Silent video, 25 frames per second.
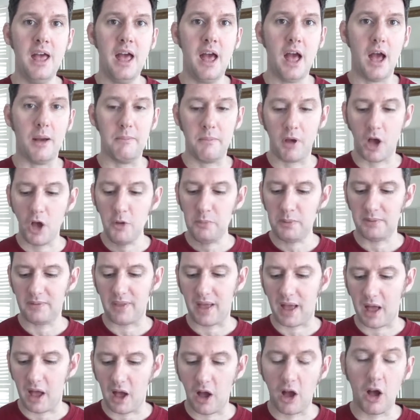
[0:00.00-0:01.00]
Open
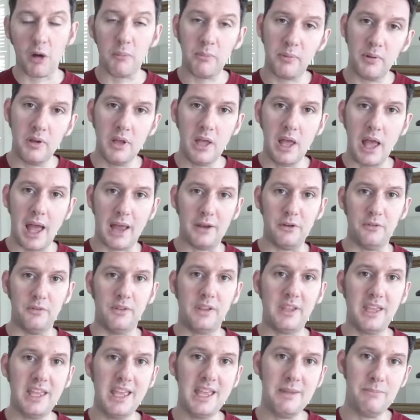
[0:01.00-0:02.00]
that up and on the
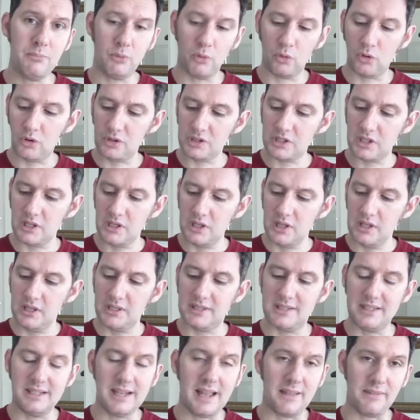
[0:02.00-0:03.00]
keyboard,
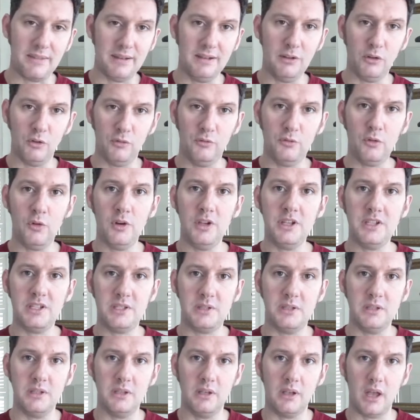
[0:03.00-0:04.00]
select the little
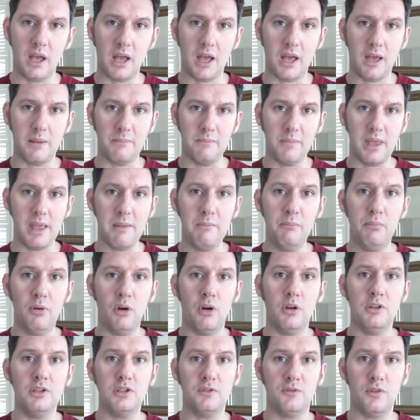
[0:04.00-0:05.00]
voice
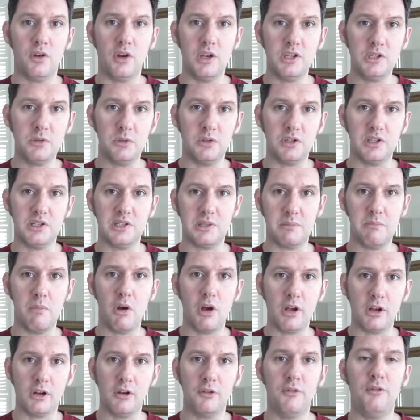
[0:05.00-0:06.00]
input device, which is the
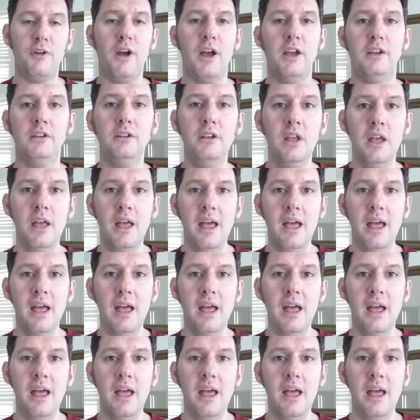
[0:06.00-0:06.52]
microphone,